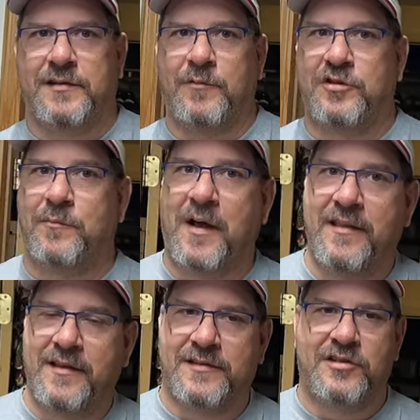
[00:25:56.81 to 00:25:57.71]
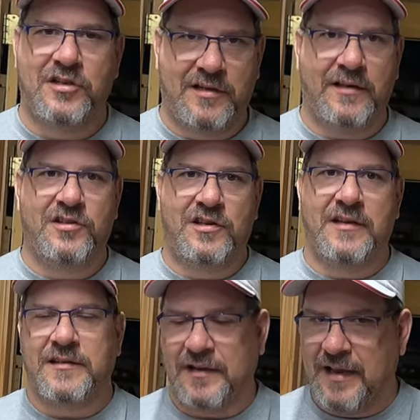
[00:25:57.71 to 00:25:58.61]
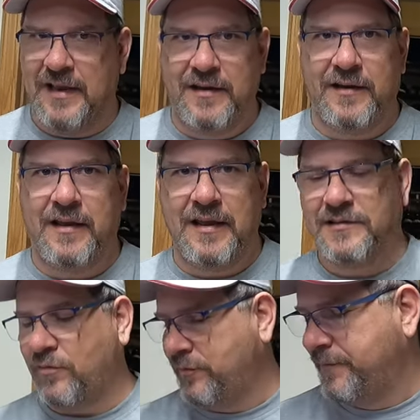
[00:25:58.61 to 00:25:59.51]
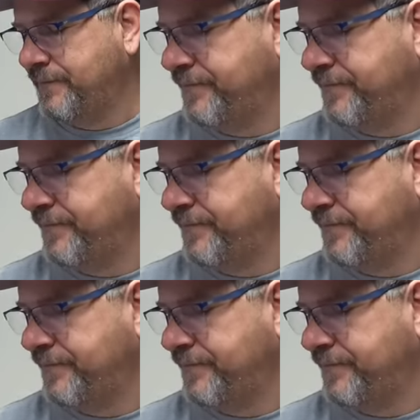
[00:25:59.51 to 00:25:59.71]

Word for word: Somebody should buy this. She touched it, and it sold.